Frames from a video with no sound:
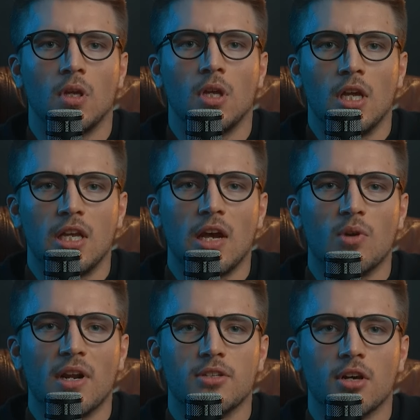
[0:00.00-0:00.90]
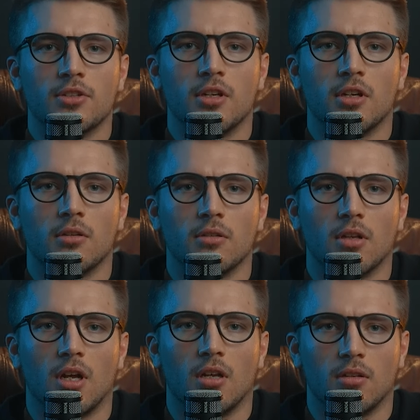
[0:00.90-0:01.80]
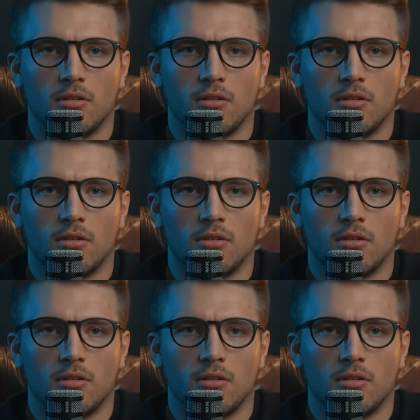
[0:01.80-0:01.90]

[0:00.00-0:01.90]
Yeah, when really, I talked to uh,